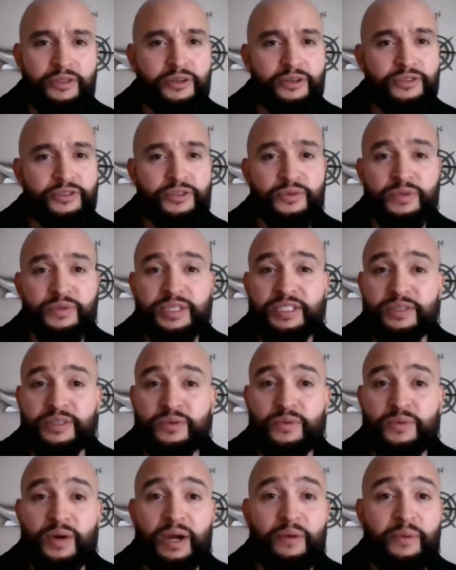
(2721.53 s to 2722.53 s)
There's a
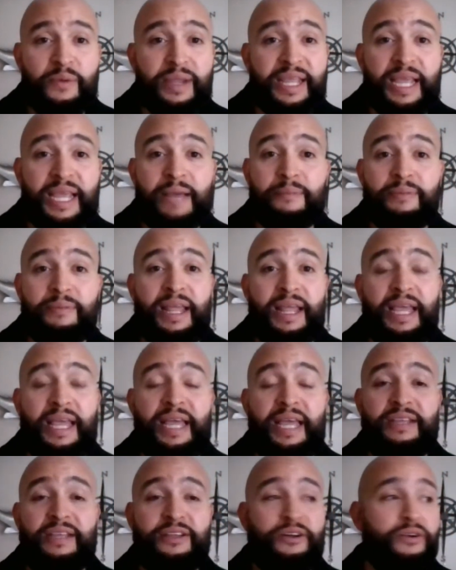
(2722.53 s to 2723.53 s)
reason why we can't
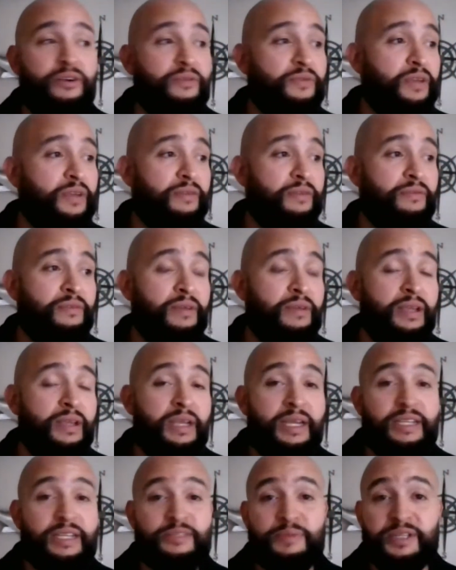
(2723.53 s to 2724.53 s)
plant, if
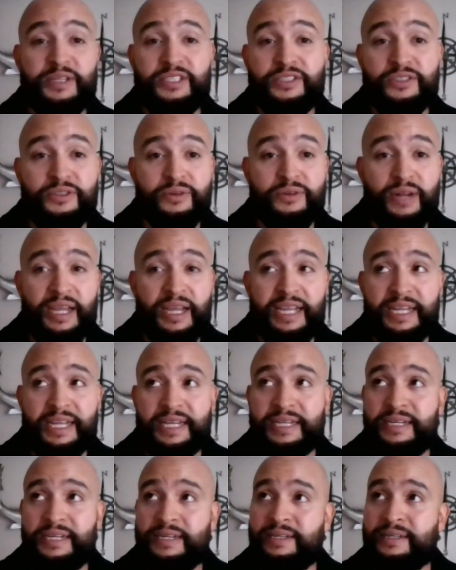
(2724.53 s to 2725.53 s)
as much as you
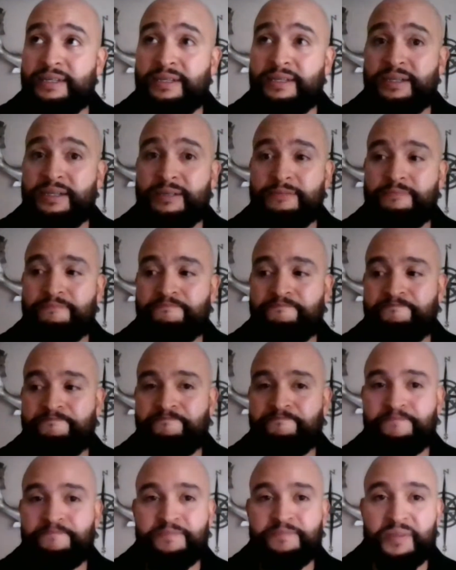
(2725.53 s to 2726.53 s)
like,
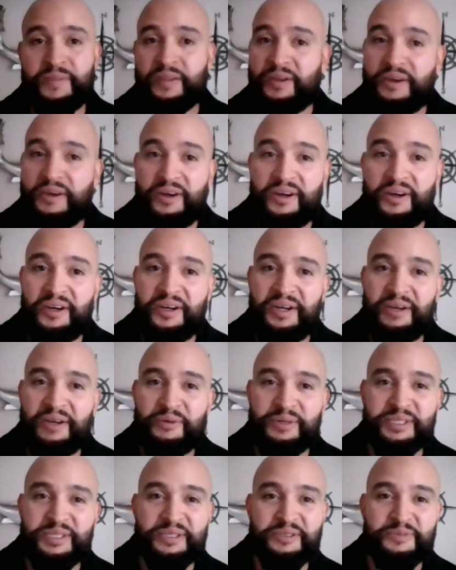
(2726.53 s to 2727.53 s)
I
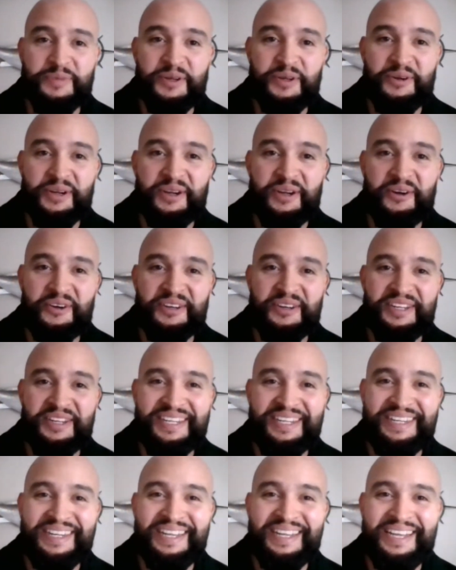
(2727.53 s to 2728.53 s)
wish I was better at
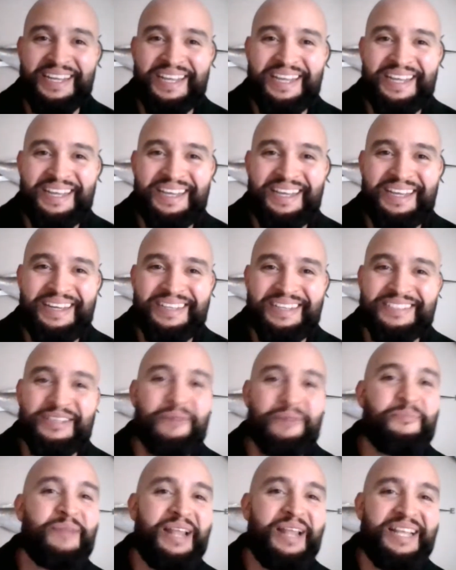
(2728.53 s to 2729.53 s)
gardening.
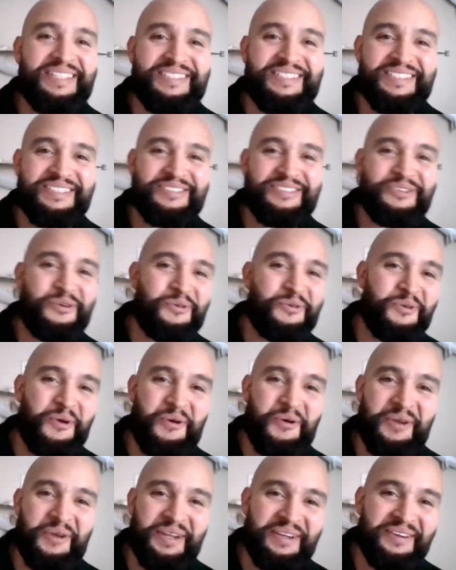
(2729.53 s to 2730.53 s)
Some plants just don't
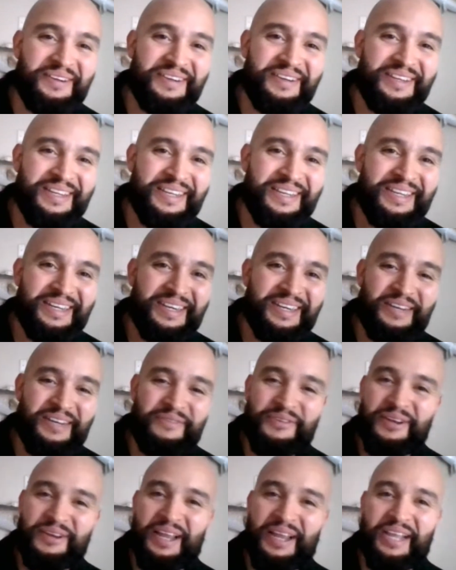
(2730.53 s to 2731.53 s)
grow here.
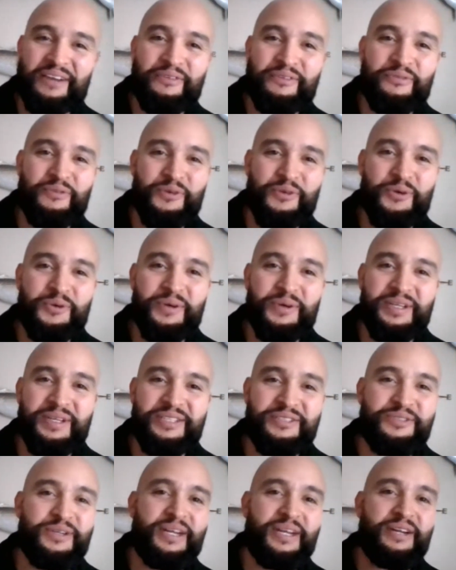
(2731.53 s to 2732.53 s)
If you like a fruit and
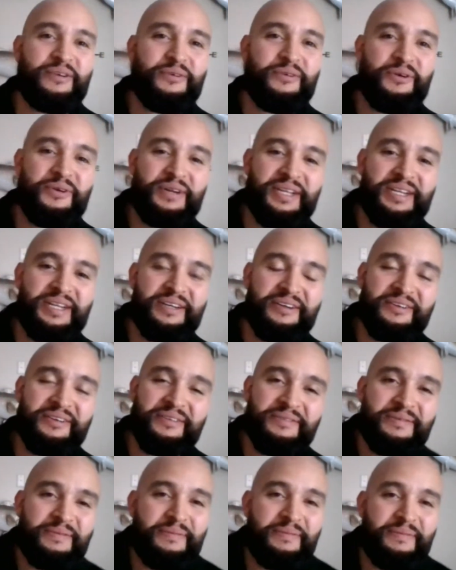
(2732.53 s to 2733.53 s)
you try to grow it
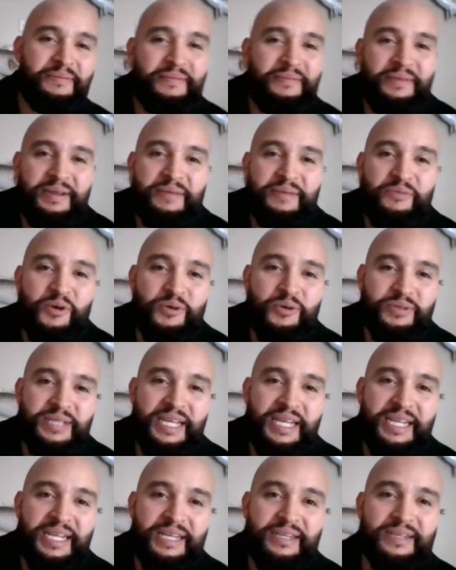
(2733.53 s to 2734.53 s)
here, it won't
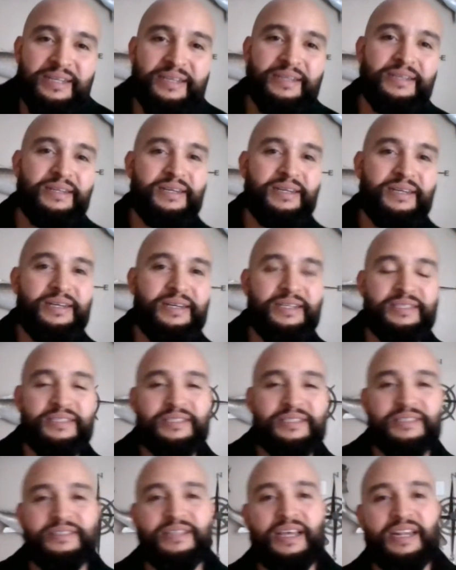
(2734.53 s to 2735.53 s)
take. It's
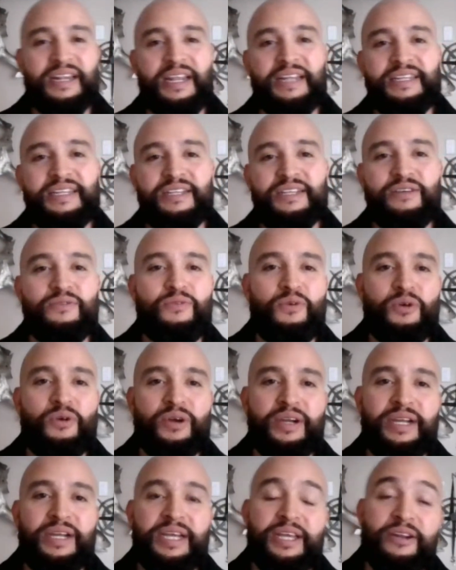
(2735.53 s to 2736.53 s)
just not ideal
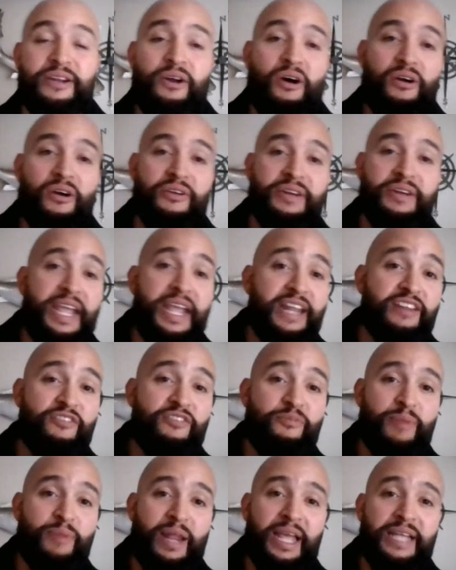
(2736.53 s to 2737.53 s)
for it. And our
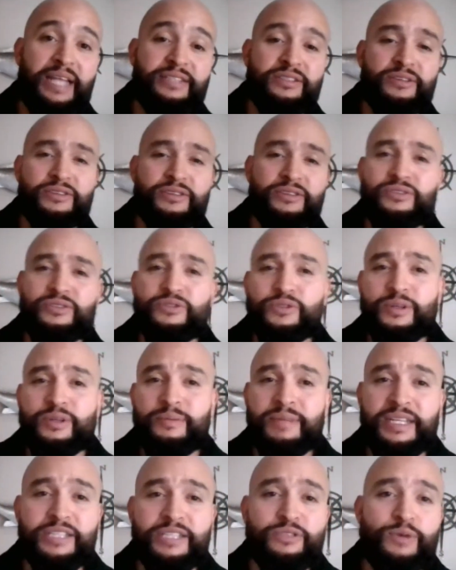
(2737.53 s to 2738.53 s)
native plants are
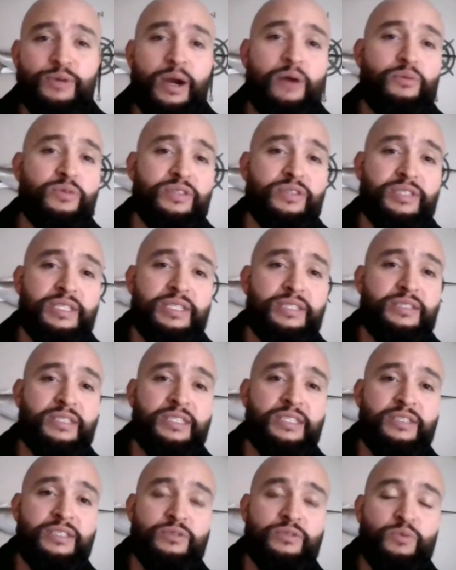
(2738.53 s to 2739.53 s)
extremely drought
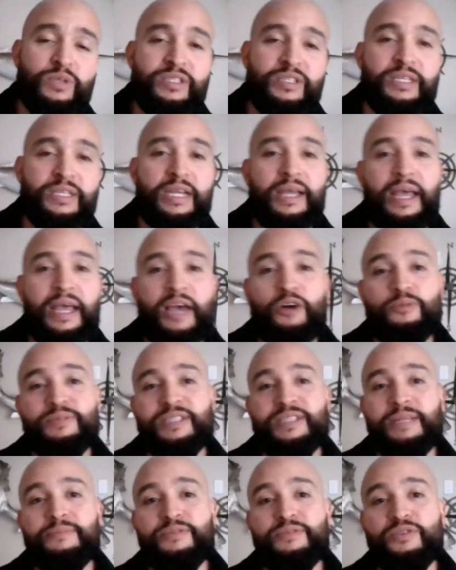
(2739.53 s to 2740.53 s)
resistant, which
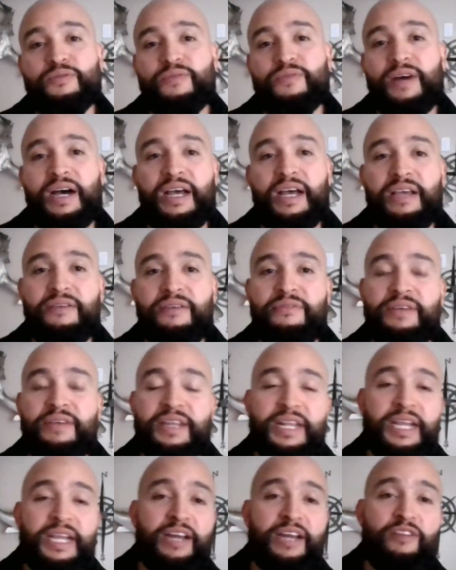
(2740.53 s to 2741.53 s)
helps them survive
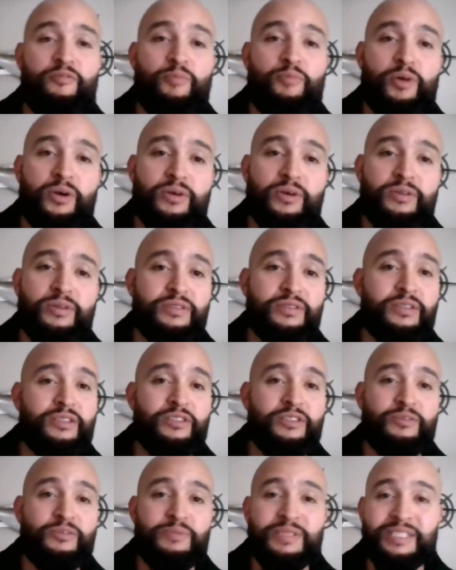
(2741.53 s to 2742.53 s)
any kind of burn,
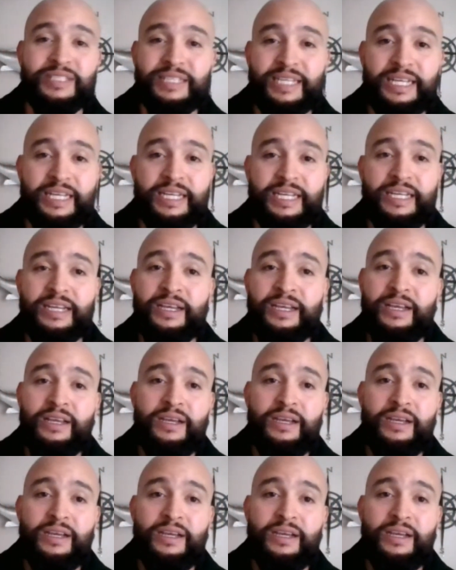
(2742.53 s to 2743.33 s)
such as mesquite.